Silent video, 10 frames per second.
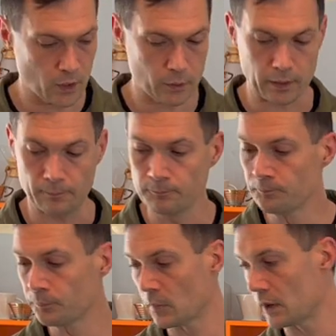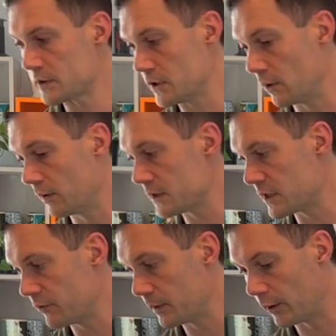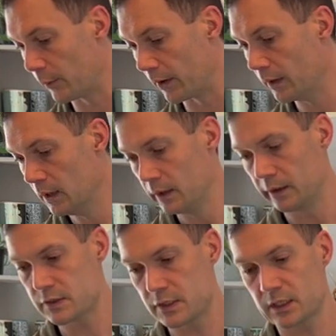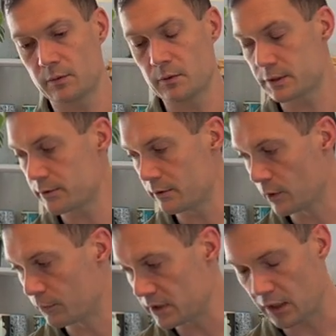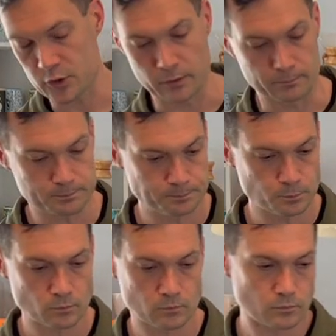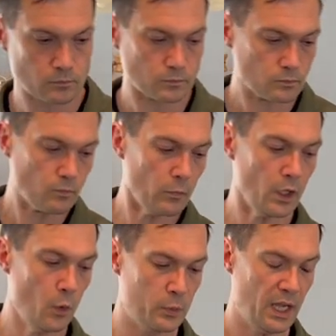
Okay, so that's enough about armor. Let's talk about material protection. We